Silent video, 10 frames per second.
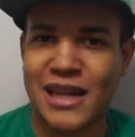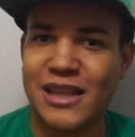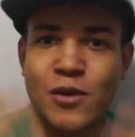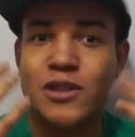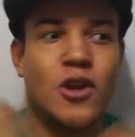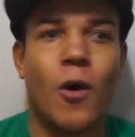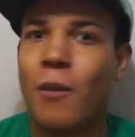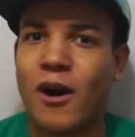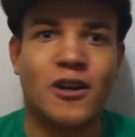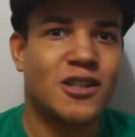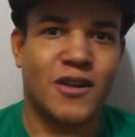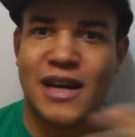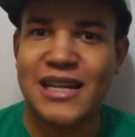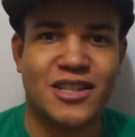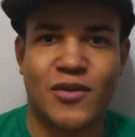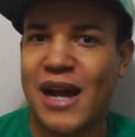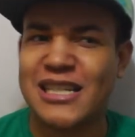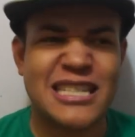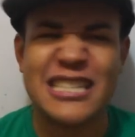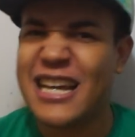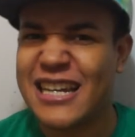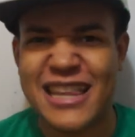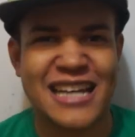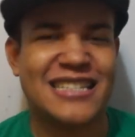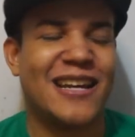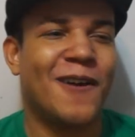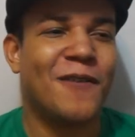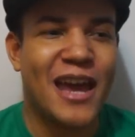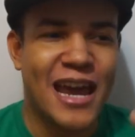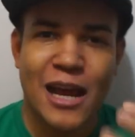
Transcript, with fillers: Like there was no marks or any scratches, none of that stuff.